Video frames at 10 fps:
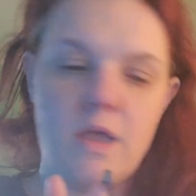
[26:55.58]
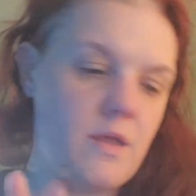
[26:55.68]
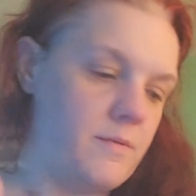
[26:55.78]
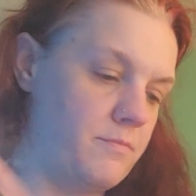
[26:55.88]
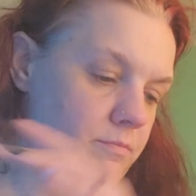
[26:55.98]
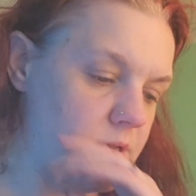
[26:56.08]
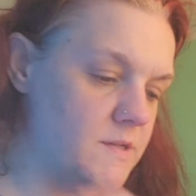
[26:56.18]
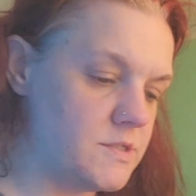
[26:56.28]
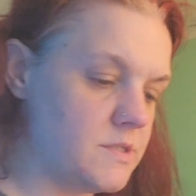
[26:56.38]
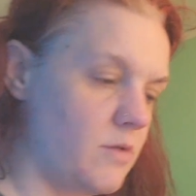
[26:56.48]
let me
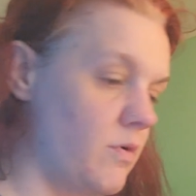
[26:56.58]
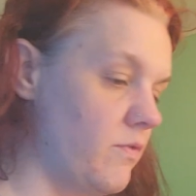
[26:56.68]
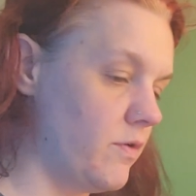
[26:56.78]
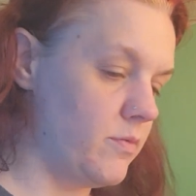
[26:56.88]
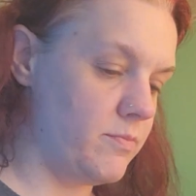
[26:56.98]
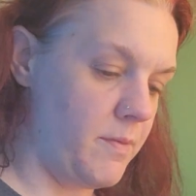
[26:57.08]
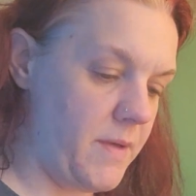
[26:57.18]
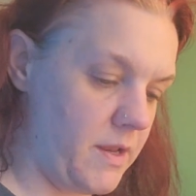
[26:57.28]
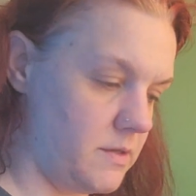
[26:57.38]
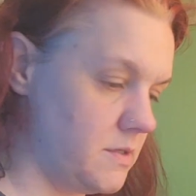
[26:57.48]
just go over it with my
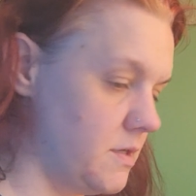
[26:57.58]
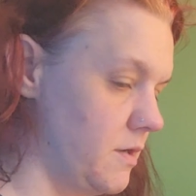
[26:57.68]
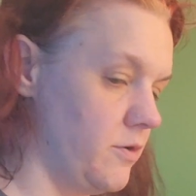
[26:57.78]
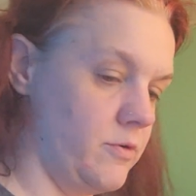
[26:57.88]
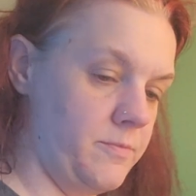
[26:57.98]
paint here.